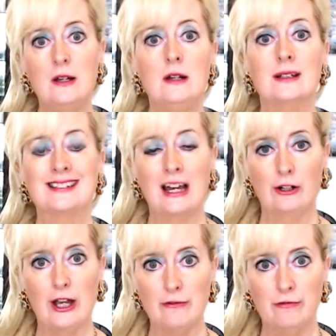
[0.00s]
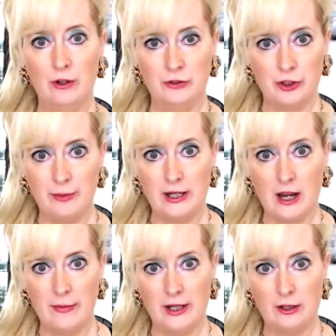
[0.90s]
Satellite phones are
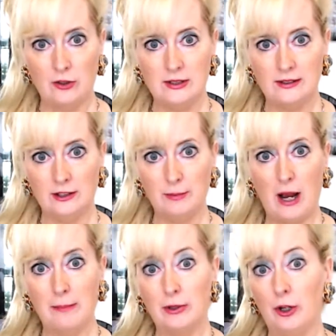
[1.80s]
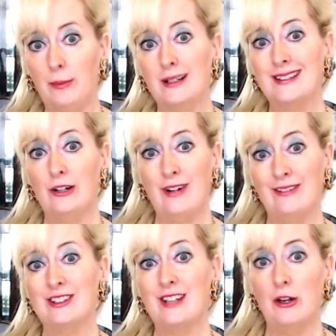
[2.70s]
becoming increasingly popular because they don't have
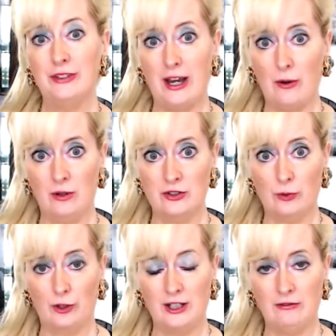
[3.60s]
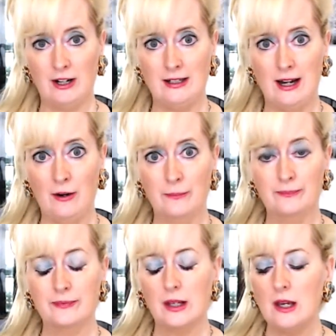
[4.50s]
cell towers working right now.
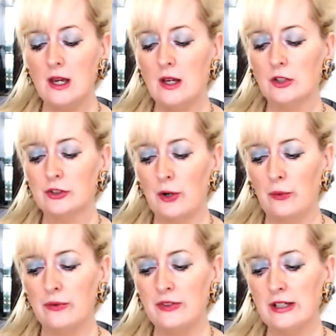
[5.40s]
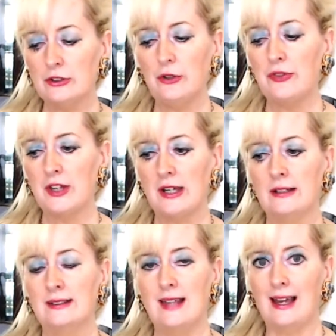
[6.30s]
So these are
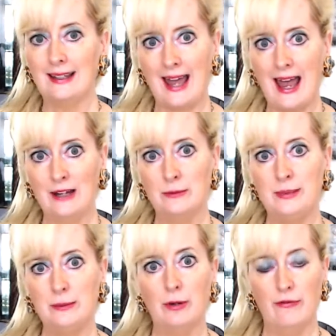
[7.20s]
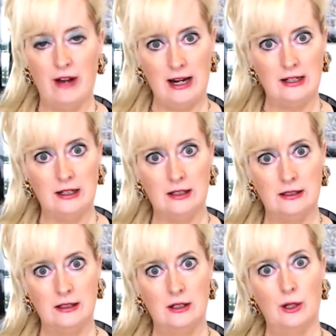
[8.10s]
things that can be provided
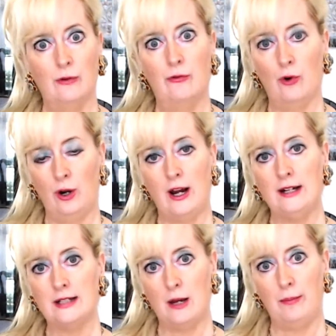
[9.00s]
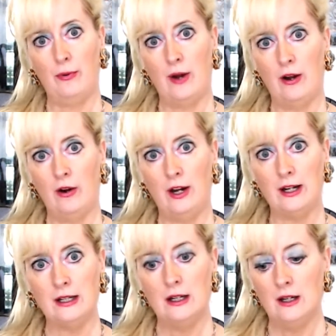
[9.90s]
for a
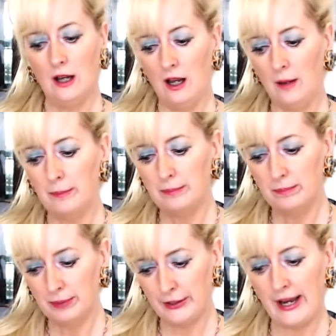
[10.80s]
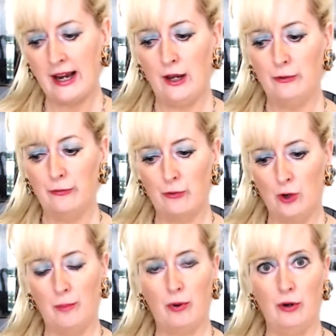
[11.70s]
temporary plan for
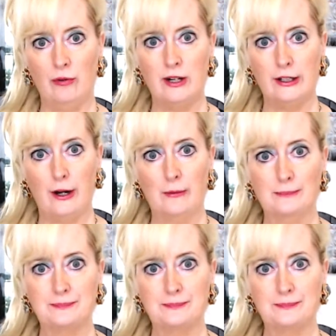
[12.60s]
Puerto Rico.